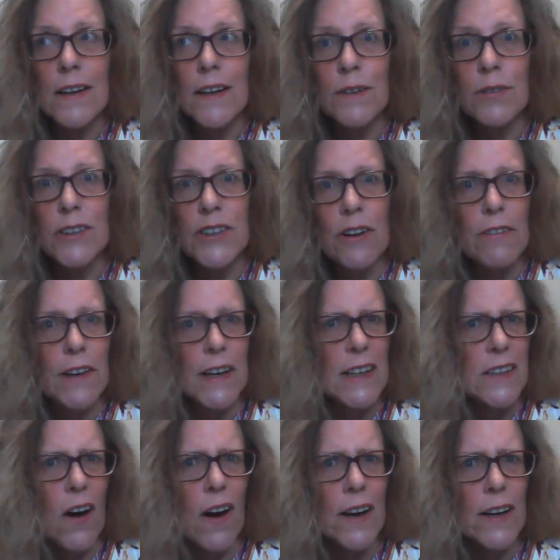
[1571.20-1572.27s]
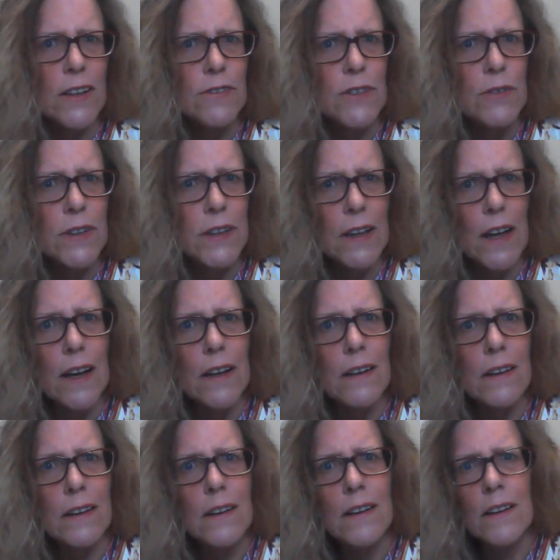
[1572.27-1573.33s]
Would you ever get tired of doing that?
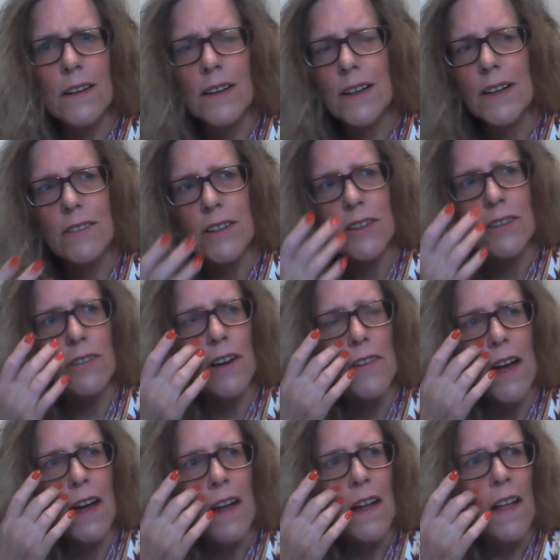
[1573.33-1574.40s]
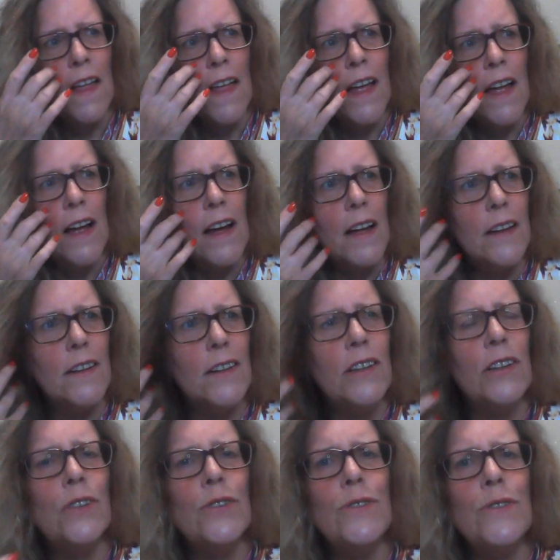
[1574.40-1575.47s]
Would you ever
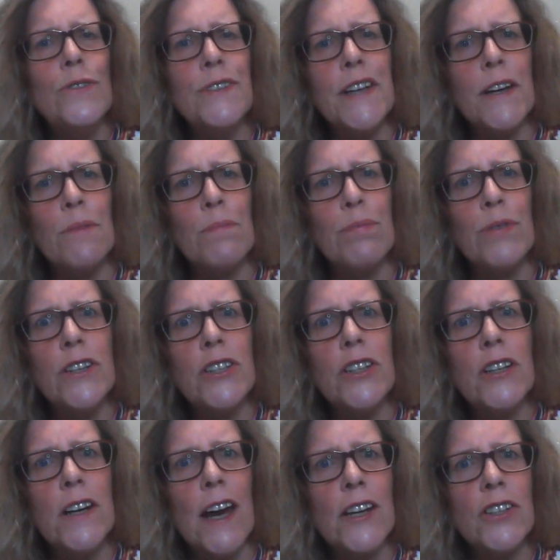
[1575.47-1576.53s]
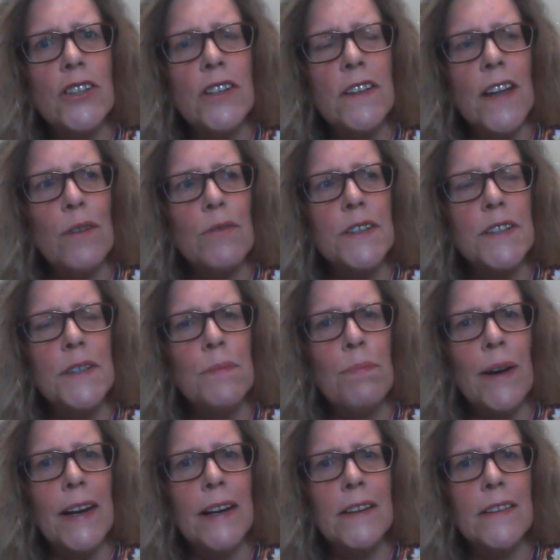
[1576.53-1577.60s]
lose that appreciation, that
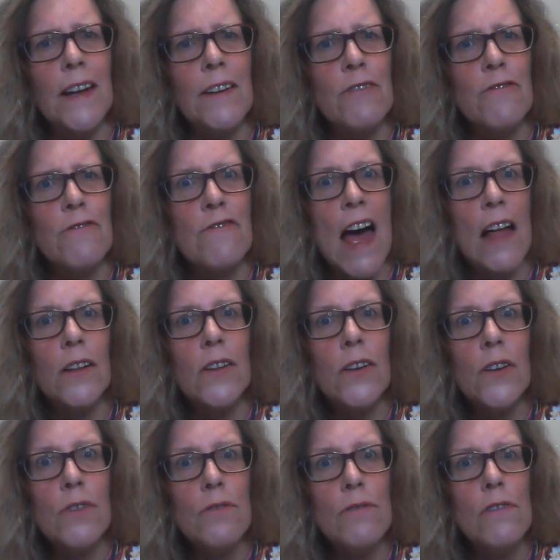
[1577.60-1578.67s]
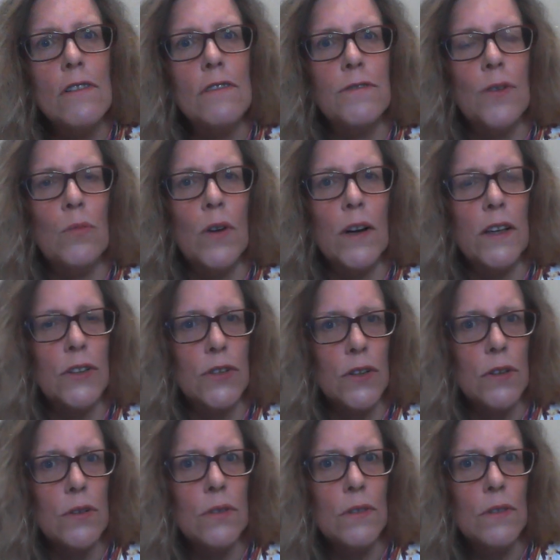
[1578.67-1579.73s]
respect and value for what you
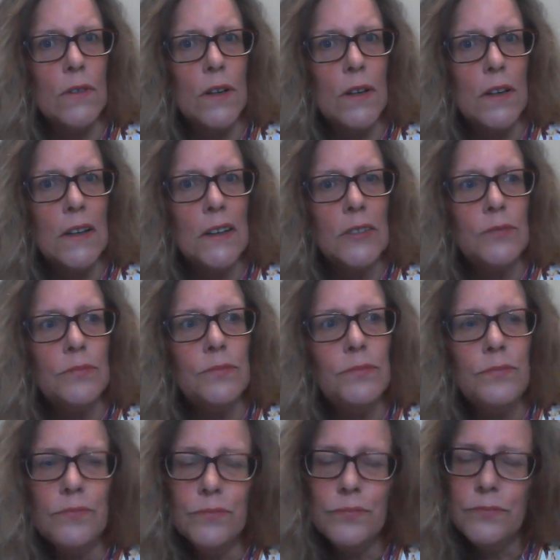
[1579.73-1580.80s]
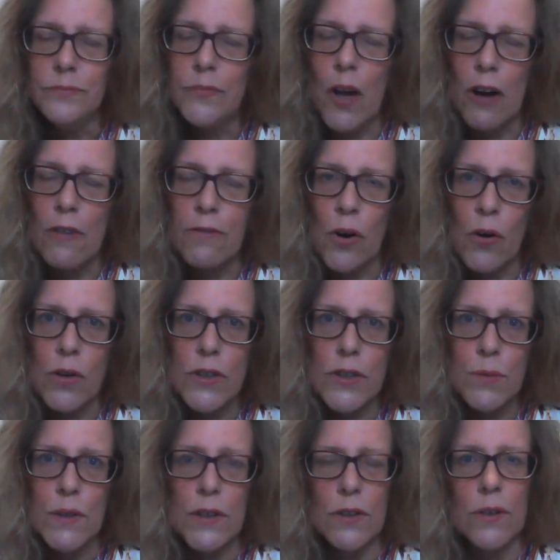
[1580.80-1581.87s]
do? Of
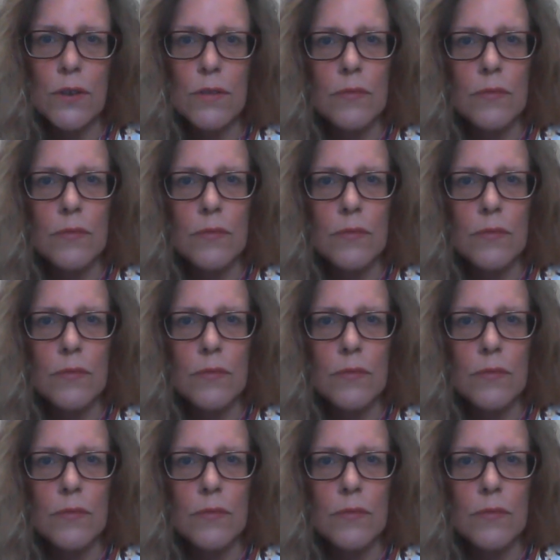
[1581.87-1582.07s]
course we do.